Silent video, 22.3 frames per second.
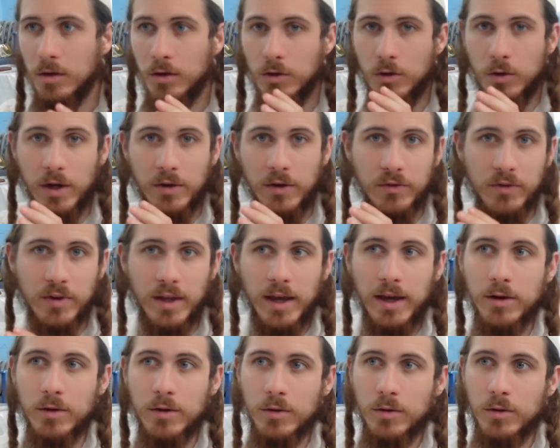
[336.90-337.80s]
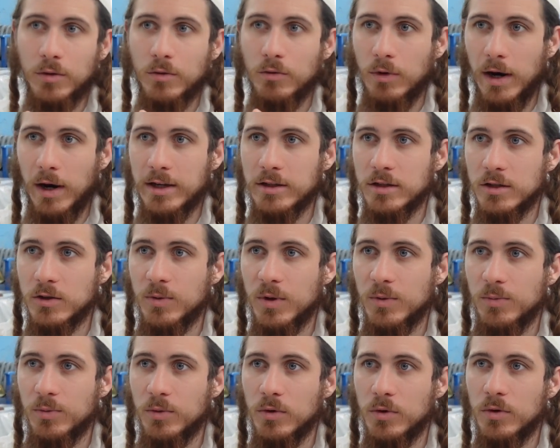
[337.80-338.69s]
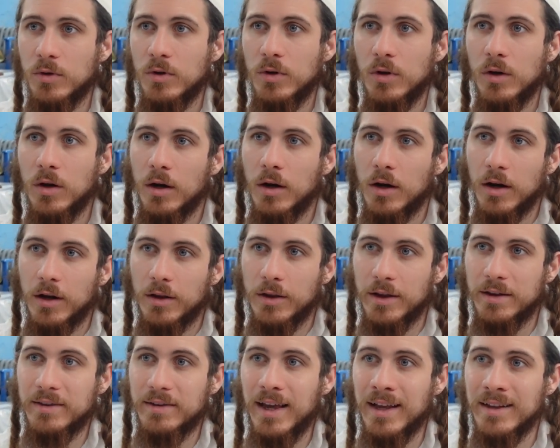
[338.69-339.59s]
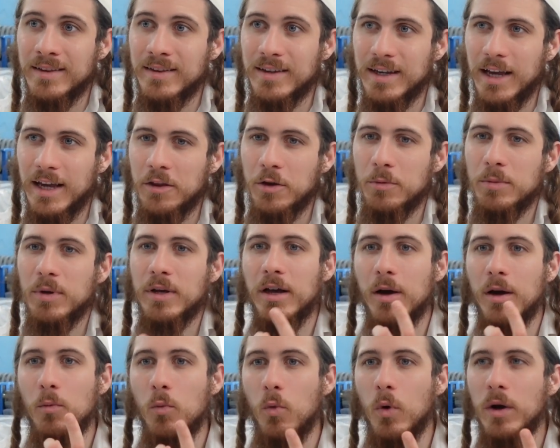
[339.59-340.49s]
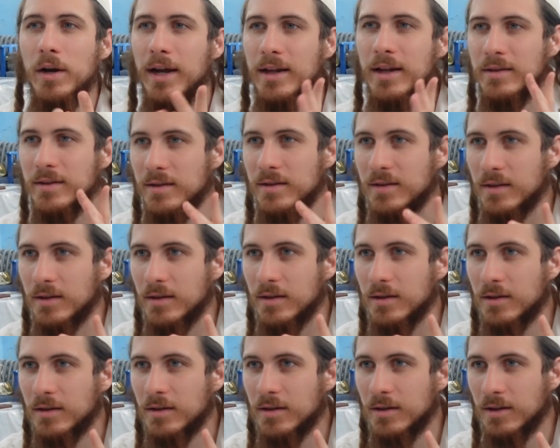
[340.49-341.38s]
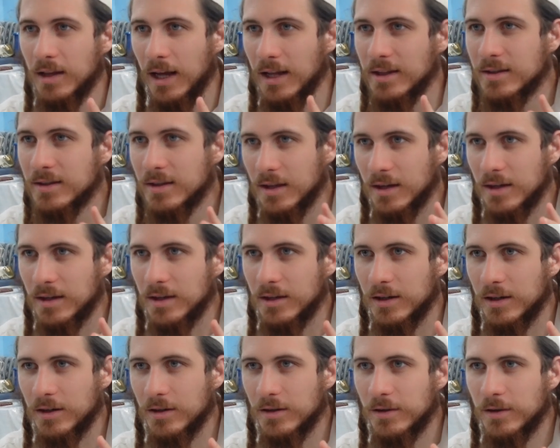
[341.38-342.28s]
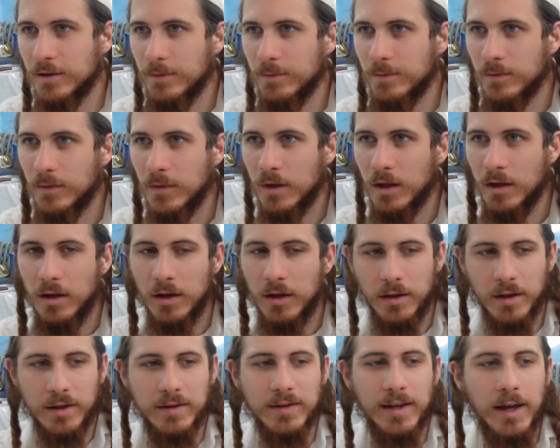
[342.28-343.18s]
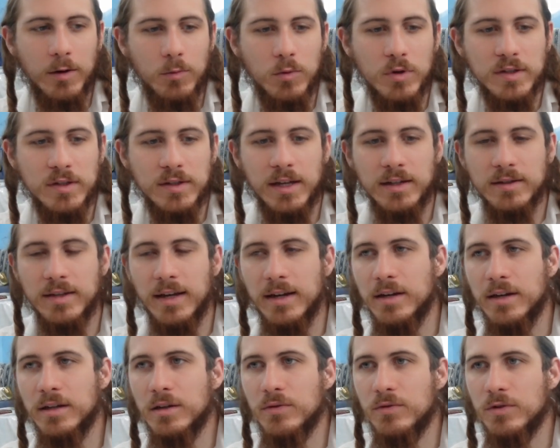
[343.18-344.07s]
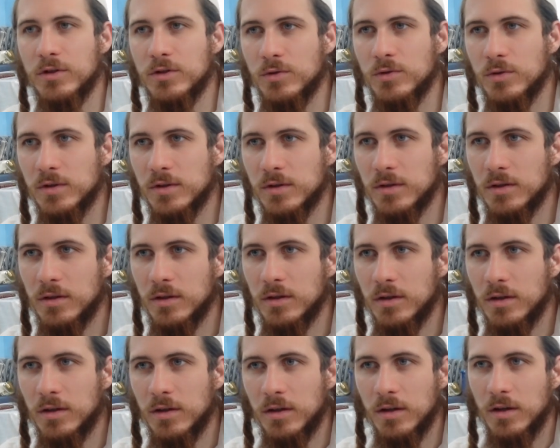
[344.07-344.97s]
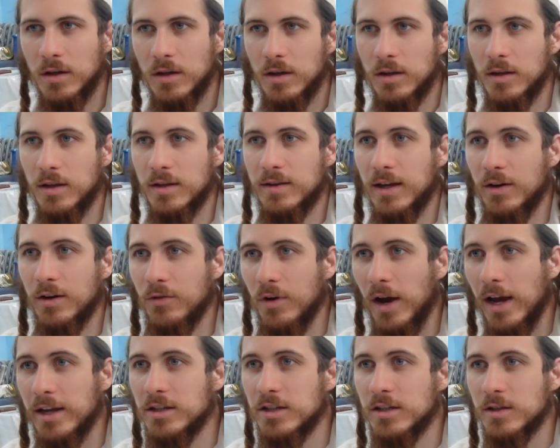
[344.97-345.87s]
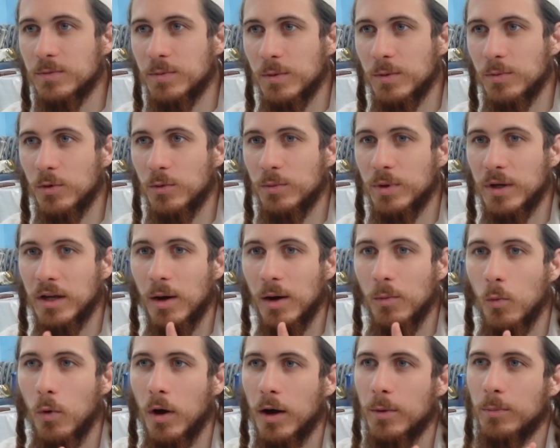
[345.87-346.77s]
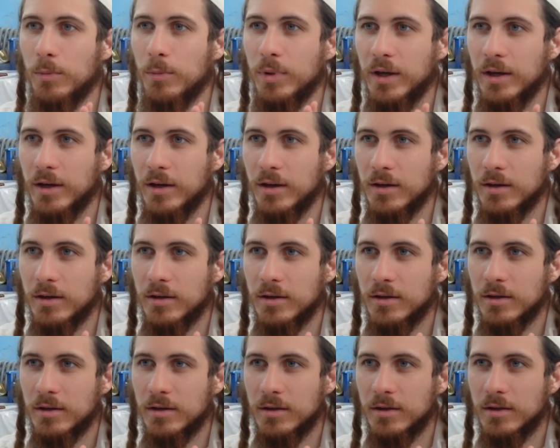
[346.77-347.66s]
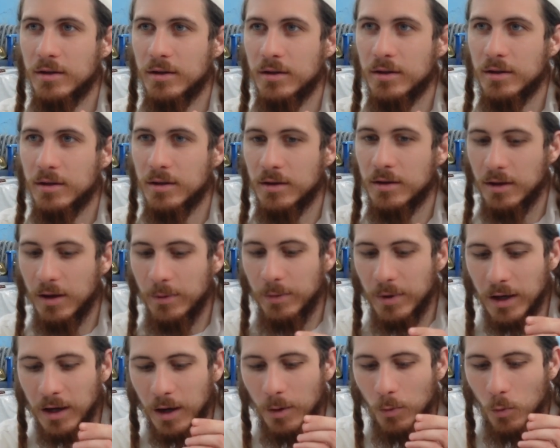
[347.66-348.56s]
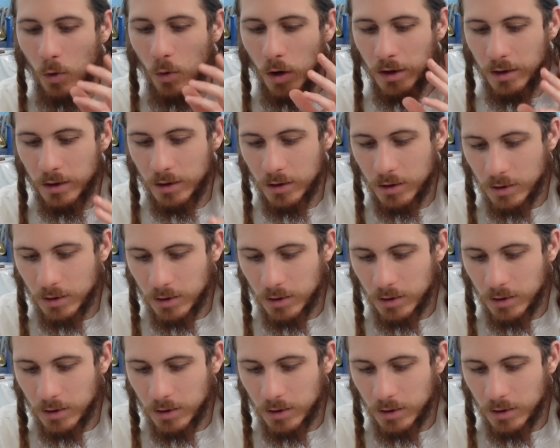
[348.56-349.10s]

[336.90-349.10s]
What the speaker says: You have 10 righteous people, the 10 together become one entity. That's the inyan here. The 10 will stay 10 individuals. The 10 righteous people become one being. They become one.